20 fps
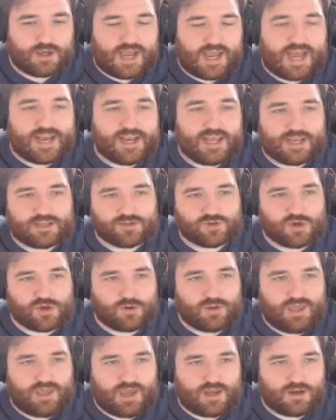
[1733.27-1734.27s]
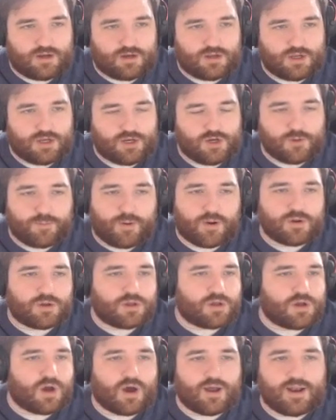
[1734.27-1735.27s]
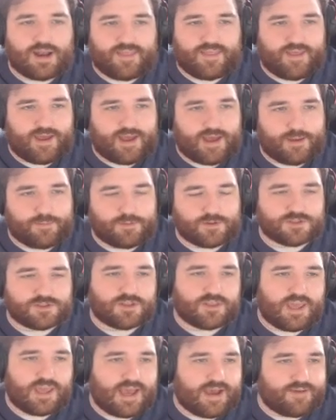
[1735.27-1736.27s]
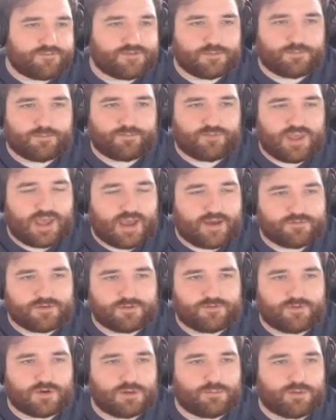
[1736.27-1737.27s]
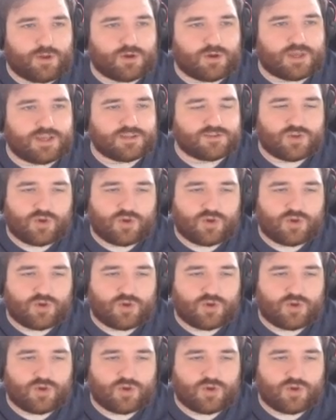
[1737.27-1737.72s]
And it has go again. Your opponent can't let that happen, so they have to fully block it.